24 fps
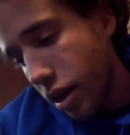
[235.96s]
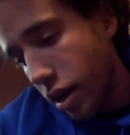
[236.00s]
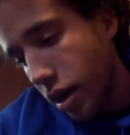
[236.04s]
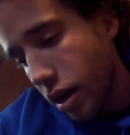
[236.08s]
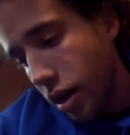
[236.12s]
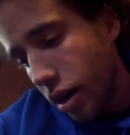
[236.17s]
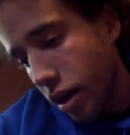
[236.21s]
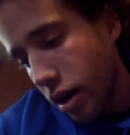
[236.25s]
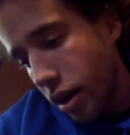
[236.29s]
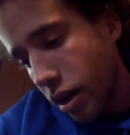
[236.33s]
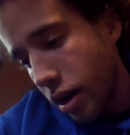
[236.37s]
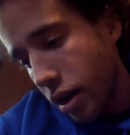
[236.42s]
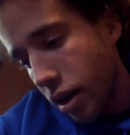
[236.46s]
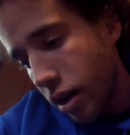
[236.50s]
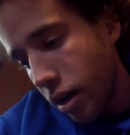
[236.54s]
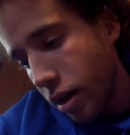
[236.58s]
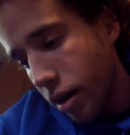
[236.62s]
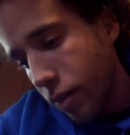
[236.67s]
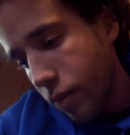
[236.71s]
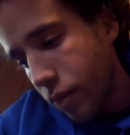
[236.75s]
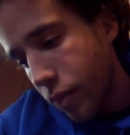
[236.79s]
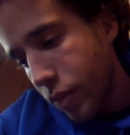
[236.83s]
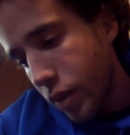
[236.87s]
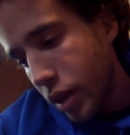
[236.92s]

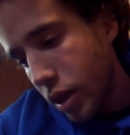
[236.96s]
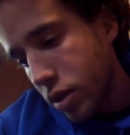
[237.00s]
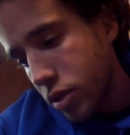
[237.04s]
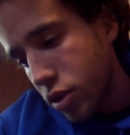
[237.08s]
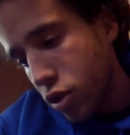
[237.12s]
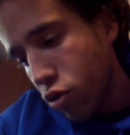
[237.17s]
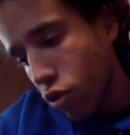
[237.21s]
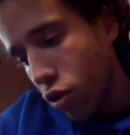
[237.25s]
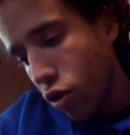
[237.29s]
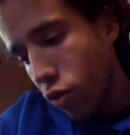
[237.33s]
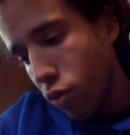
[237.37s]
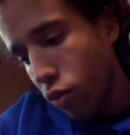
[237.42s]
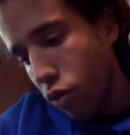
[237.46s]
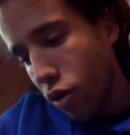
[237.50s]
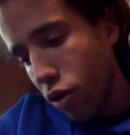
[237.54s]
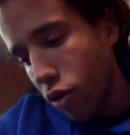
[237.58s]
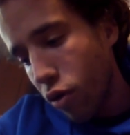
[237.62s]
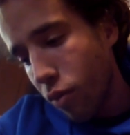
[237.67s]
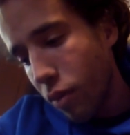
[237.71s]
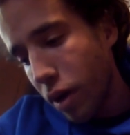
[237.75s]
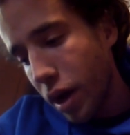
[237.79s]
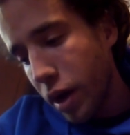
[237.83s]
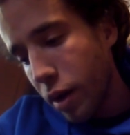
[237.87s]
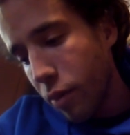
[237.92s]
the
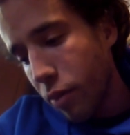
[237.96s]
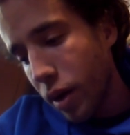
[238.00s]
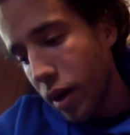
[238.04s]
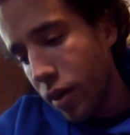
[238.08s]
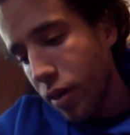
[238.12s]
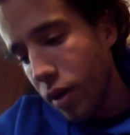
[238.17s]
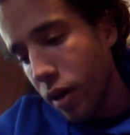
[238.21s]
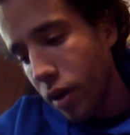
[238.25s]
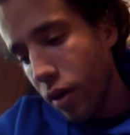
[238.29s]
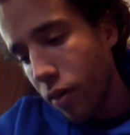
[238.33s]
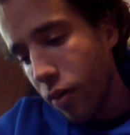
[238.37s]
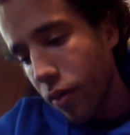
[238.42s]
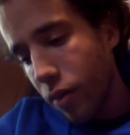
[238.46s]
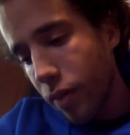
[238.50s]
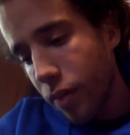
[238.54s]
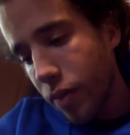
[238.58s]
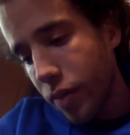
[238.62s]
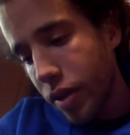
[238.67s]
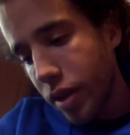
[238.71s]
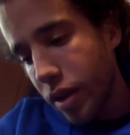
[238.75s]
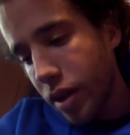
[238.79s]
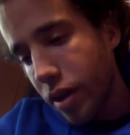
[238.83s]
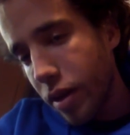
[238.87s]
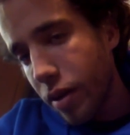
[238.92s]
true blue might have been
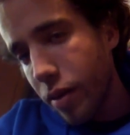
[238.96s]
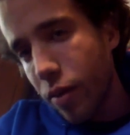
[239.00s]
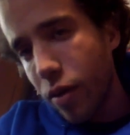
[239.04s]
the